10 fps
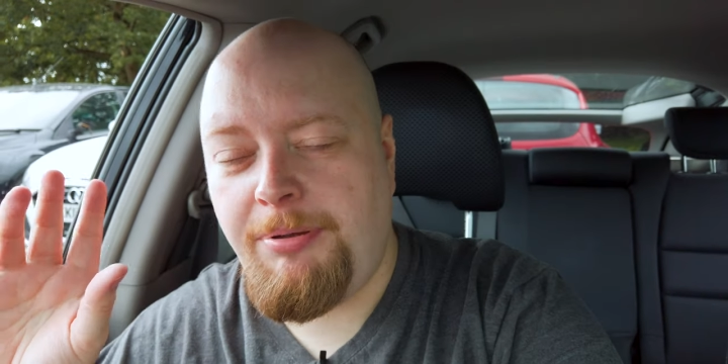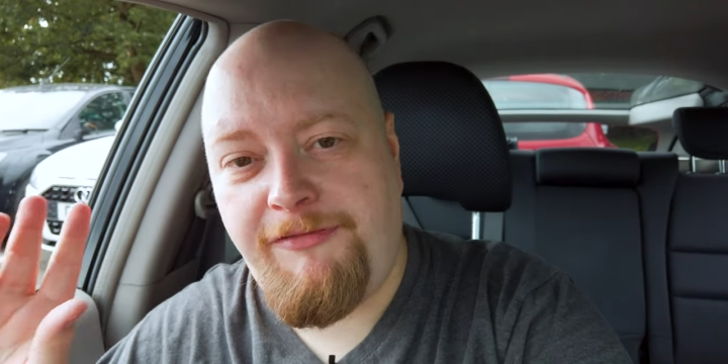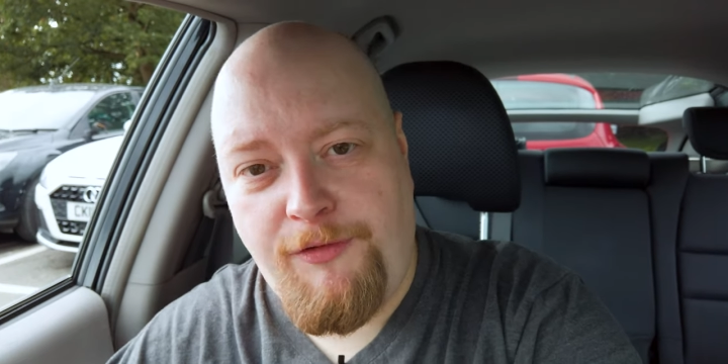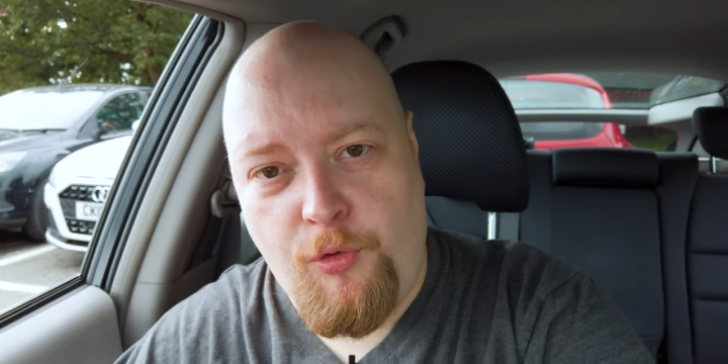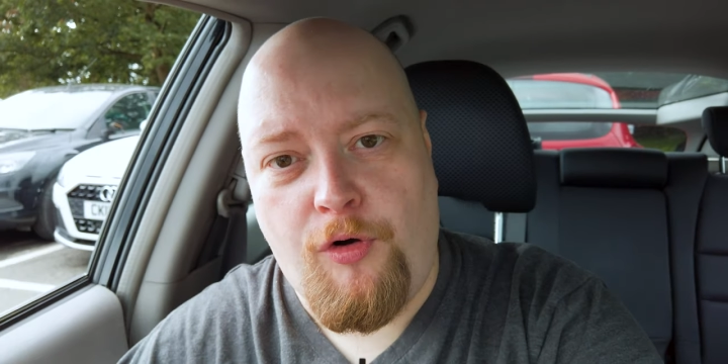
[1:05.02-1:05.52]

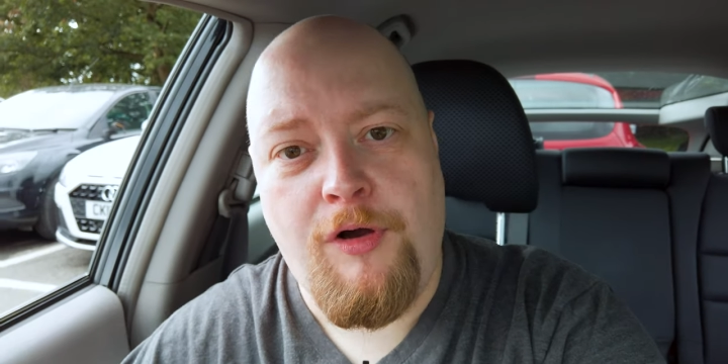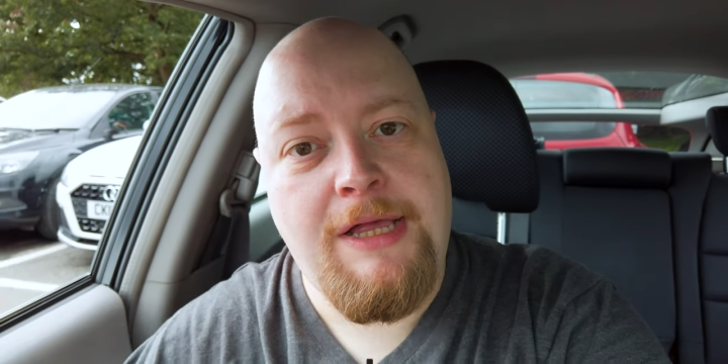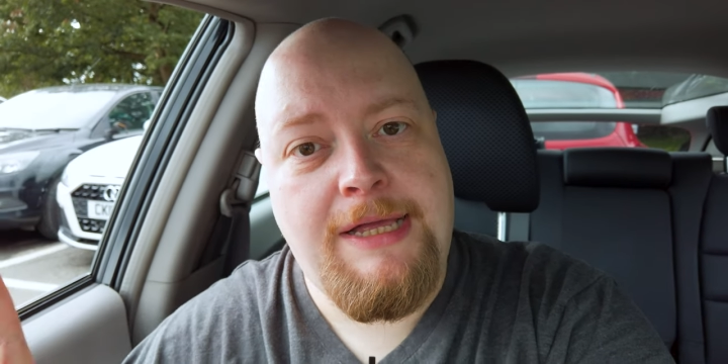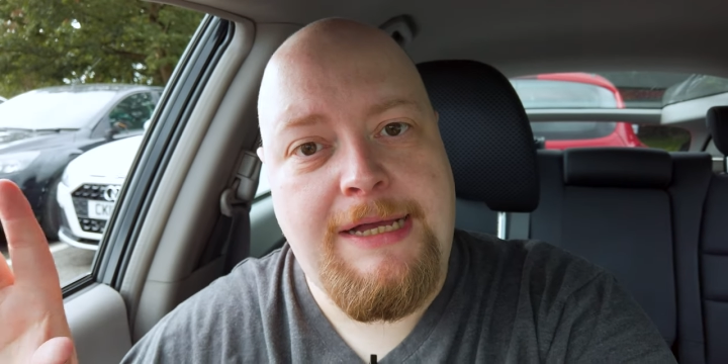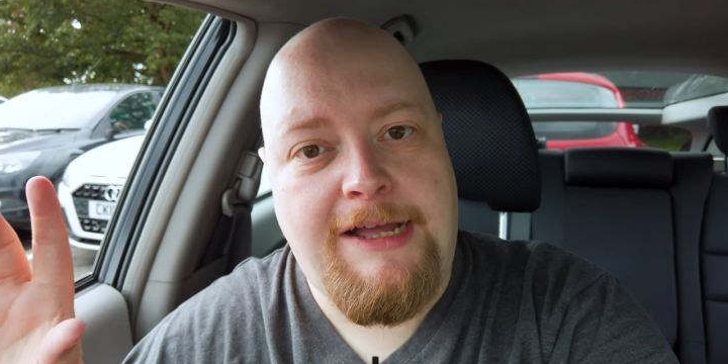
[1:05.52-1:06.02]
Before,
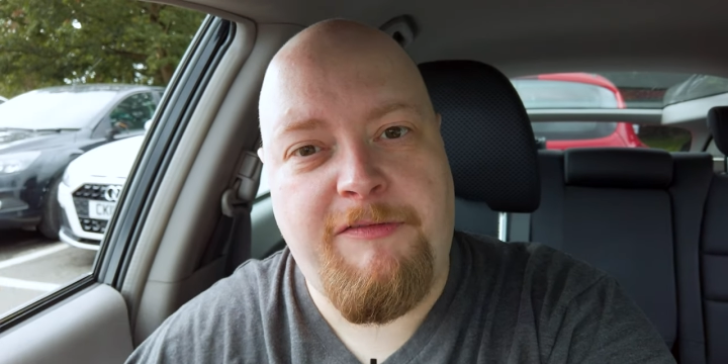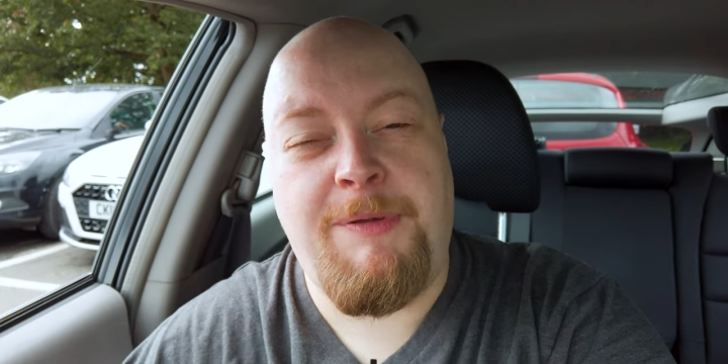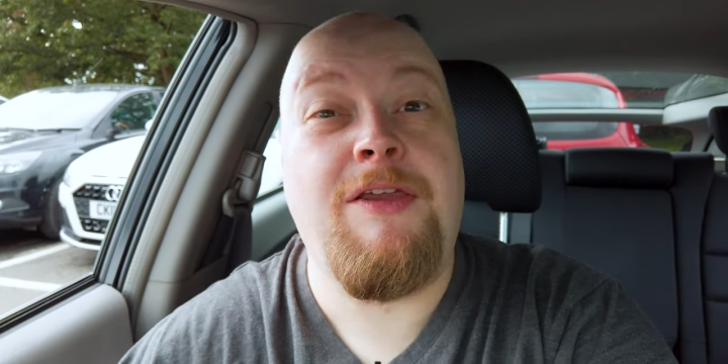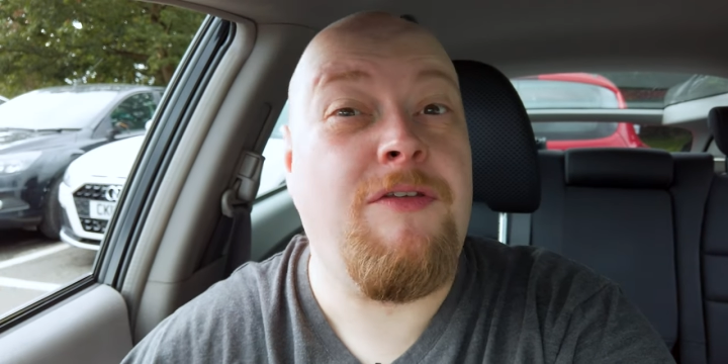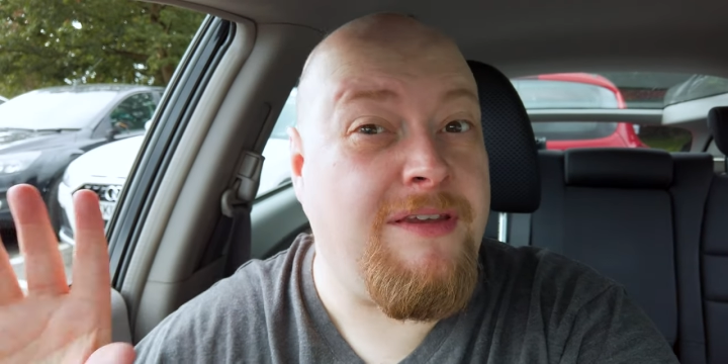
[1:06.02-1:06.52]
I've
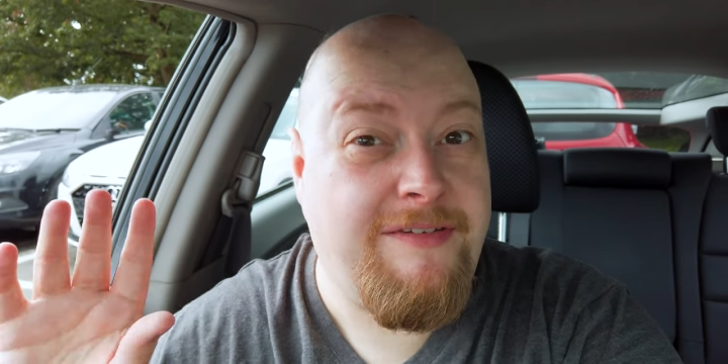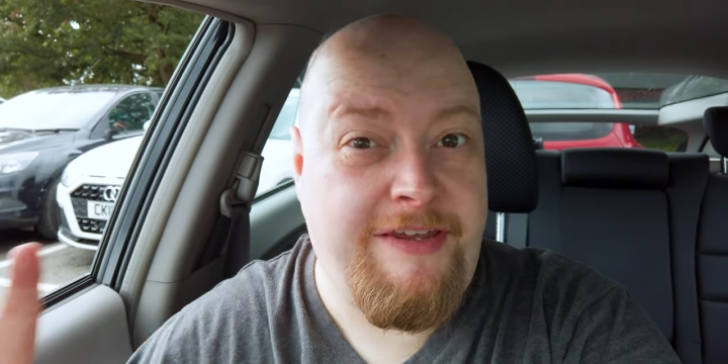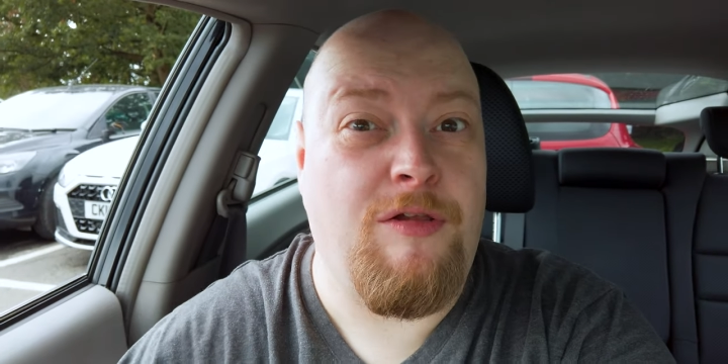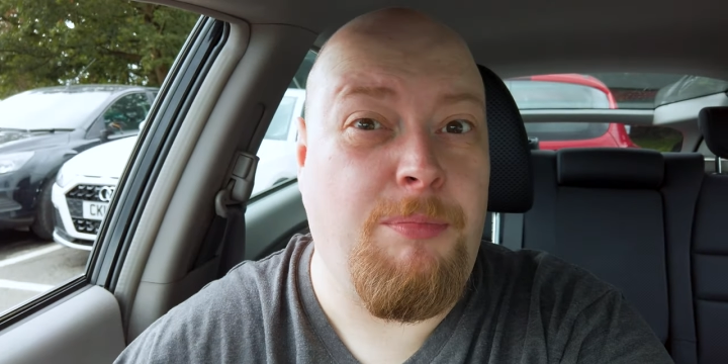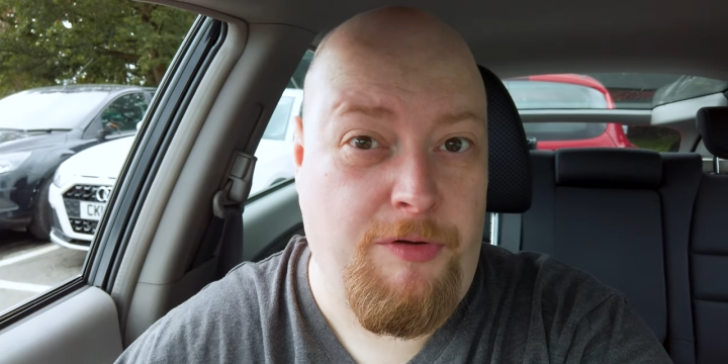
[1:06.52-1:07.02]
been using
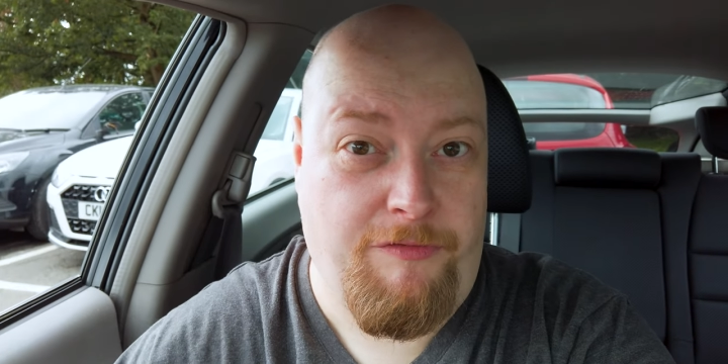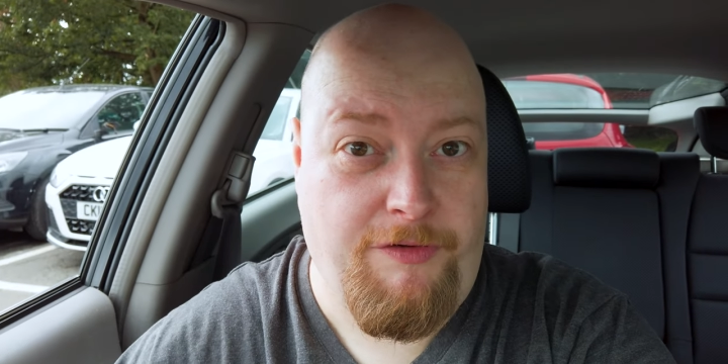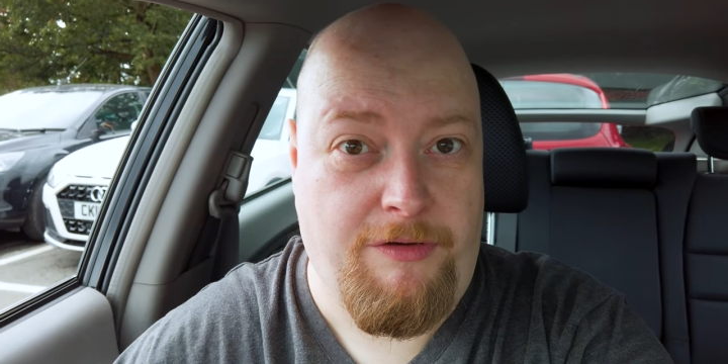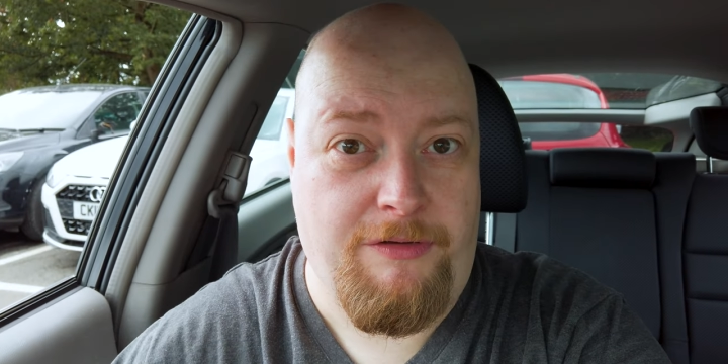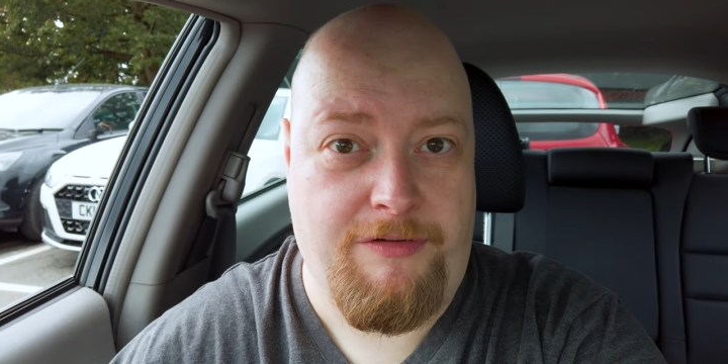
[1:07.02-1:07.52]
single point
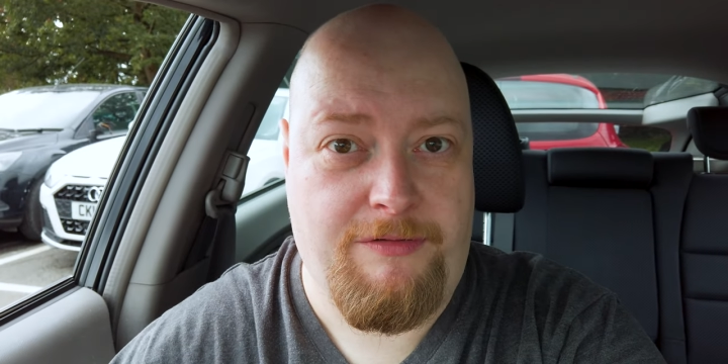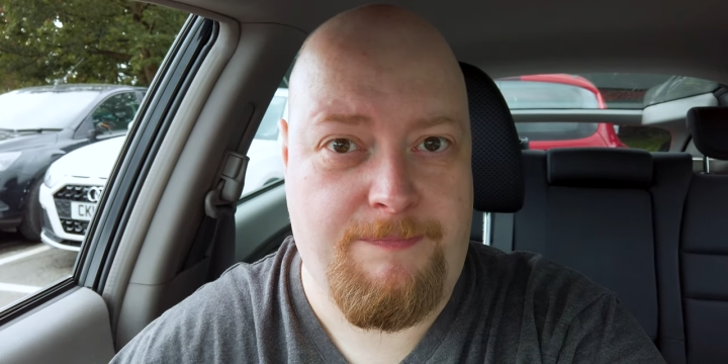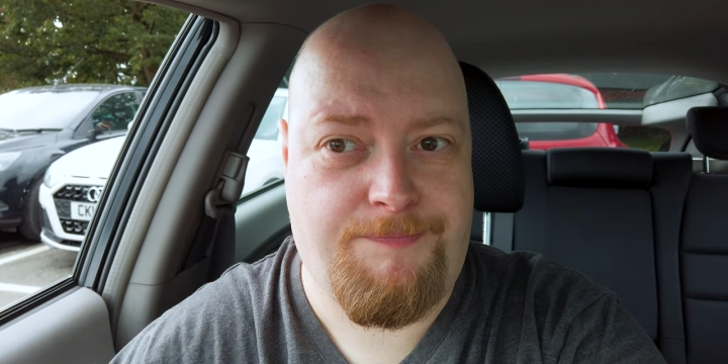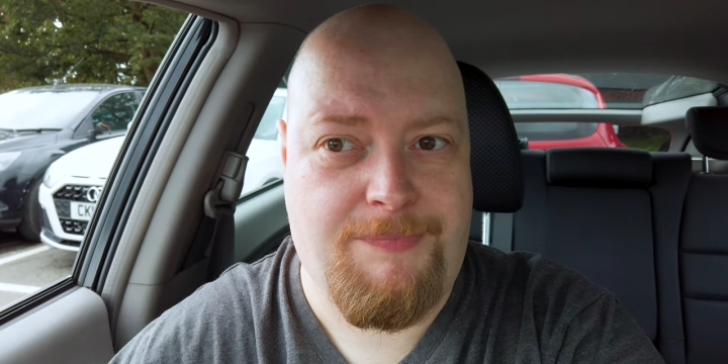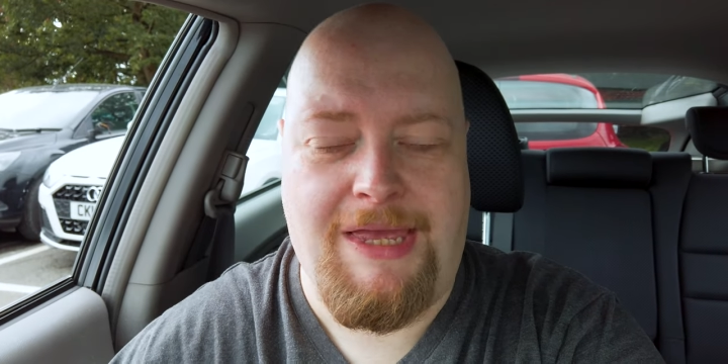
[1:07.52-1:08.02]
focus
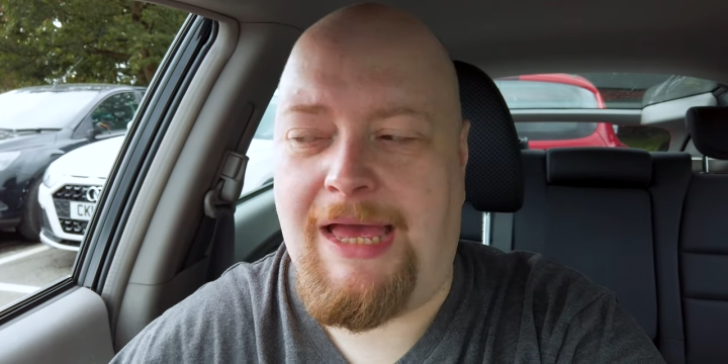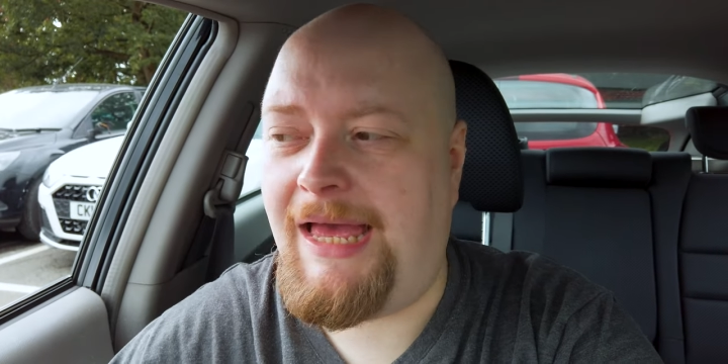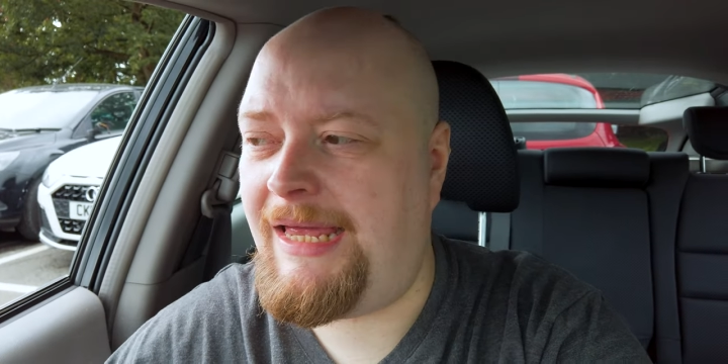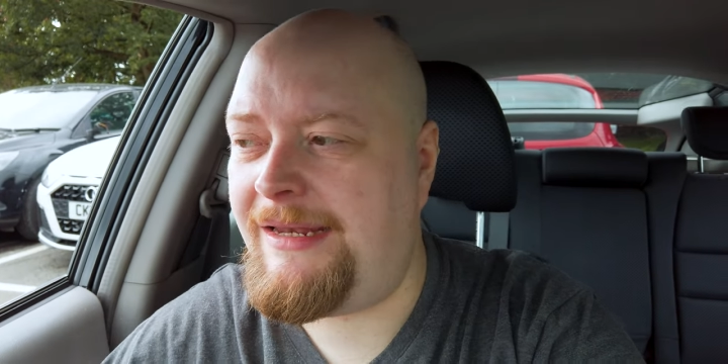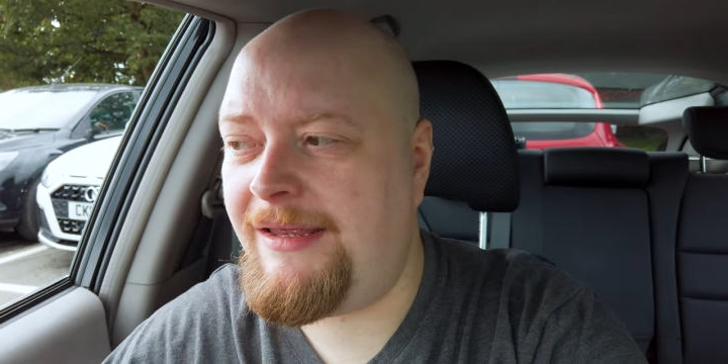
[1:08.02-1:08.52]

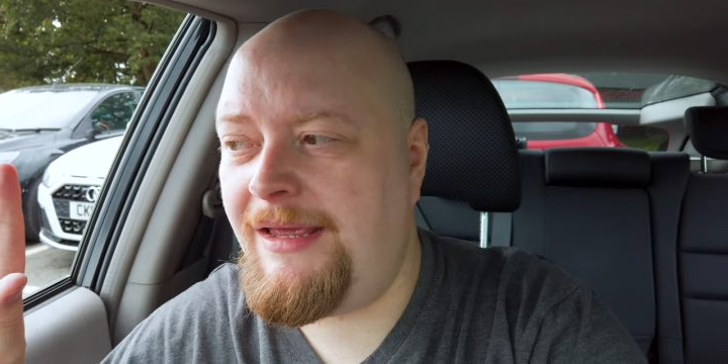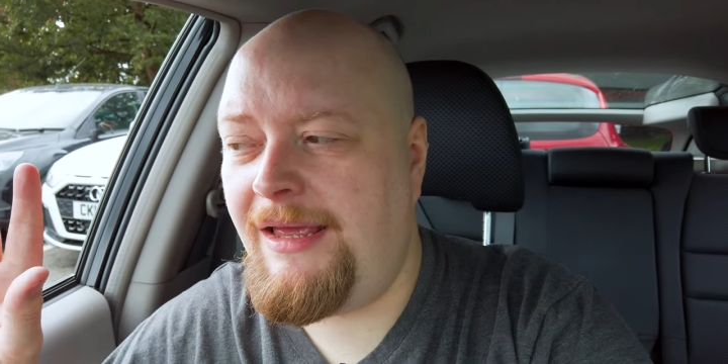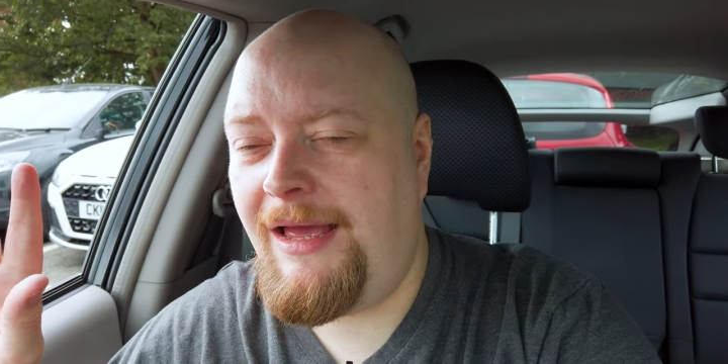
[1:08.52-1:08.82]
and